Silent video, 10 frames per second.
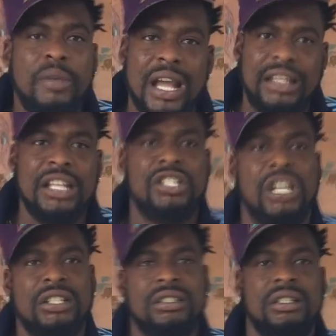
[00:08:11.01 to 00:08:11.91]
Pay
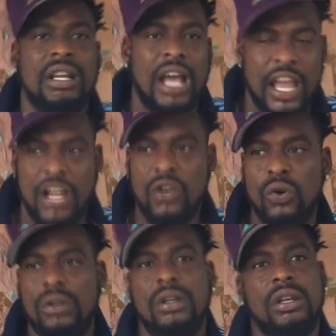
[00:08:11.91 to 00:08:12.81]
attention. How
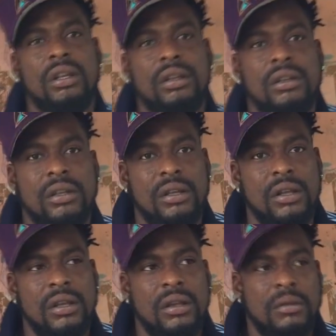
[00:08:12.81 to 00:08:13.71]
old are you? How old?
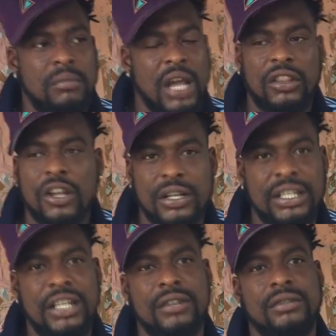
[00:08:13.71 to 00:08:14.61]
Me are
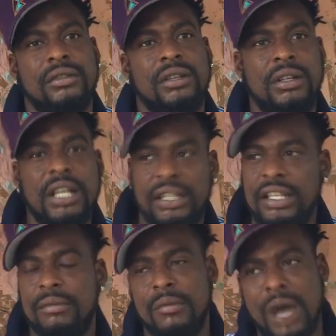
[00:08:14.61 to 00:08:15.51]
30, you know.
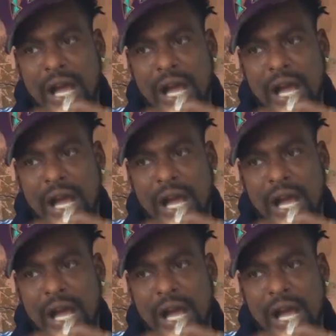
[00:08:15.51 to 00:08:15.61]
Okay.